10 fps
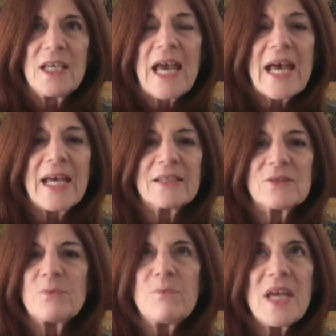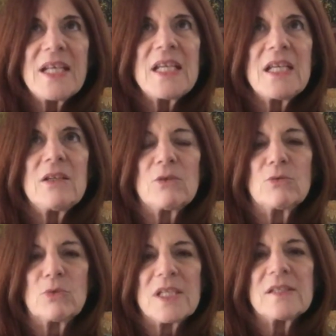has many
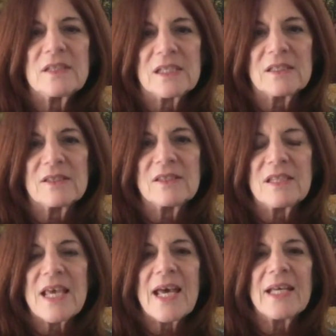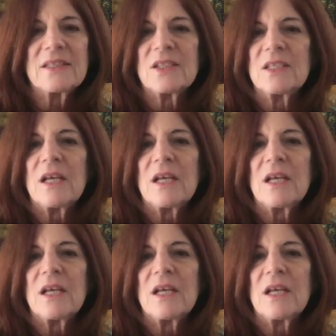reasons that